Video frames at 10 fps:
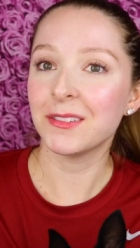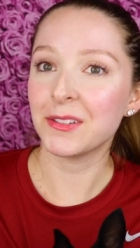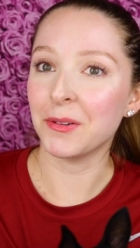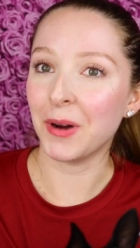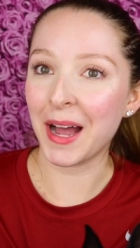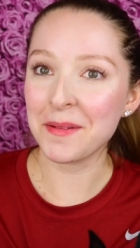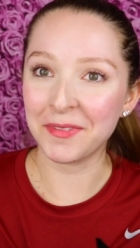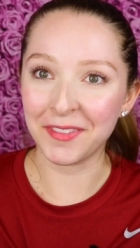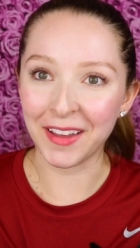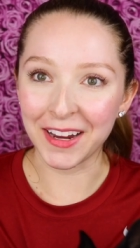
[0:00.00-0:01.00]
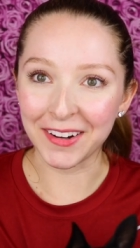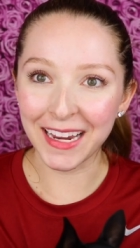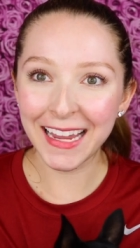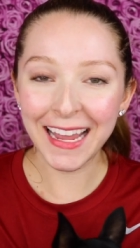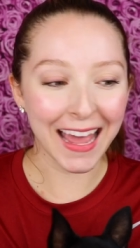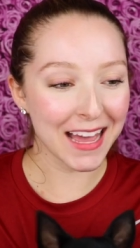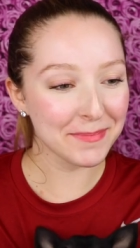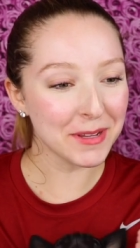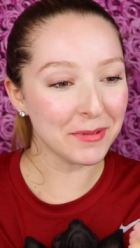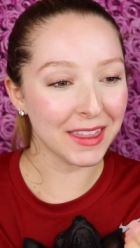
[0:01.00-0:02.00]
So I'm very
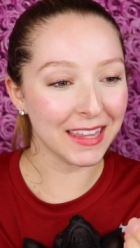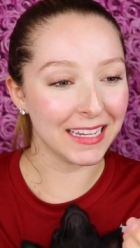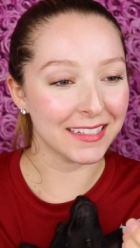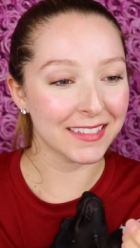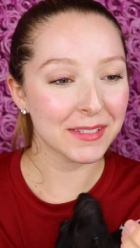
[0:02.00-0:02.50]
happy with this.